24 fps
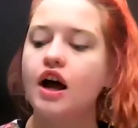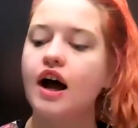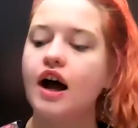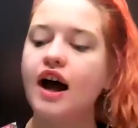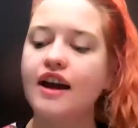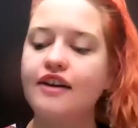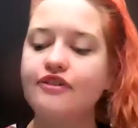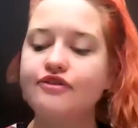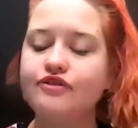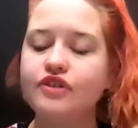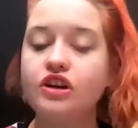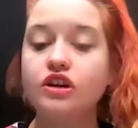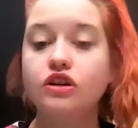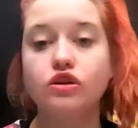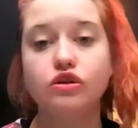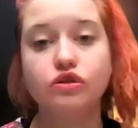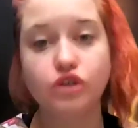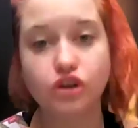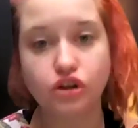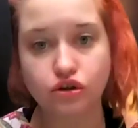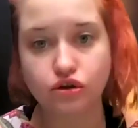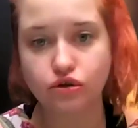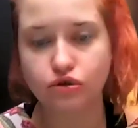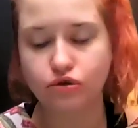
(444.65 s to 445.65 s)
I think you
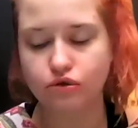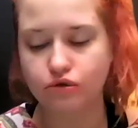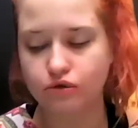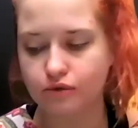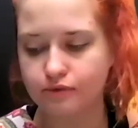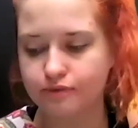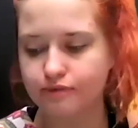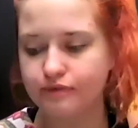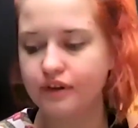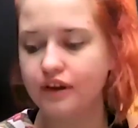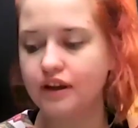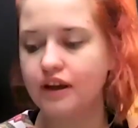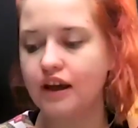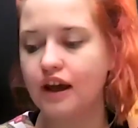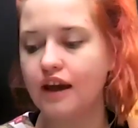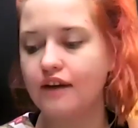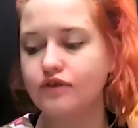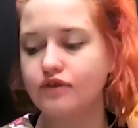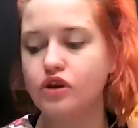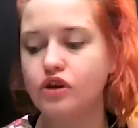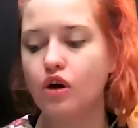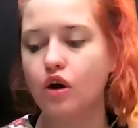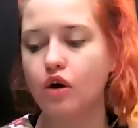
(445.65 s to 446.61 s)
need to give the